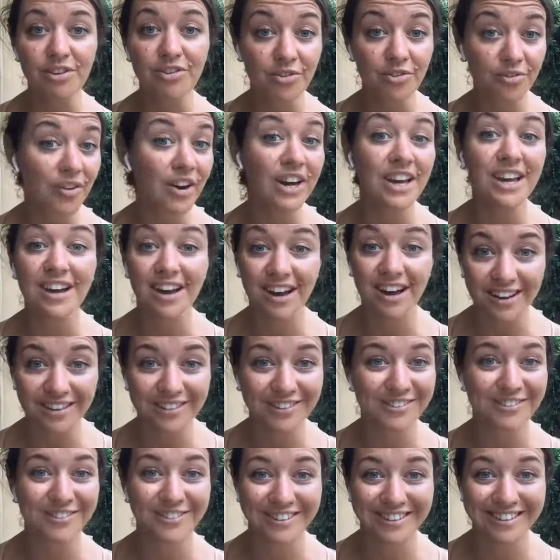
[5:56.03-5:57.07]
So fucking
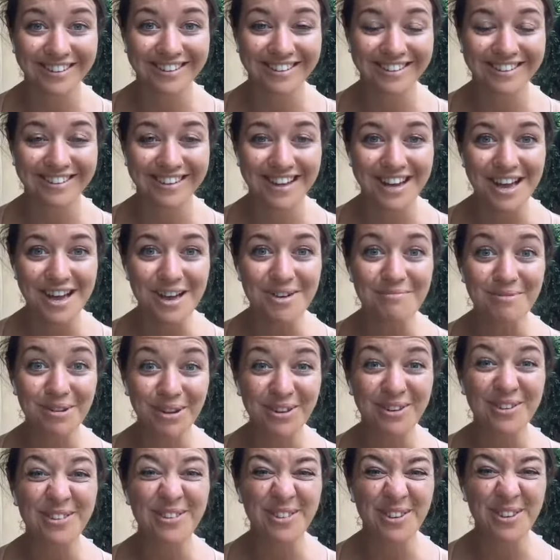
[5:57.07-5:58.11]
ask for it
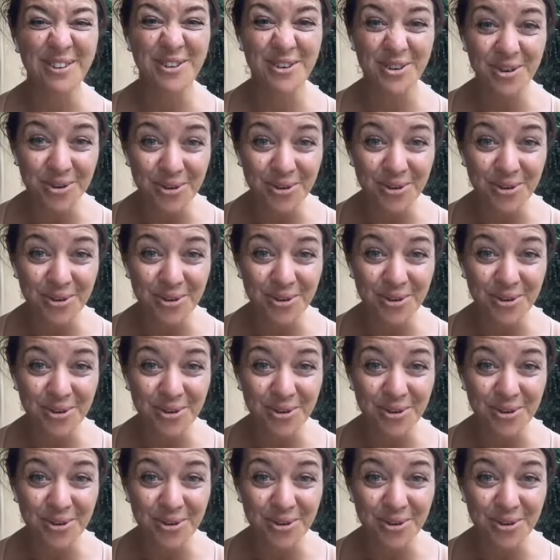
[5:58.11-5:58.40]
because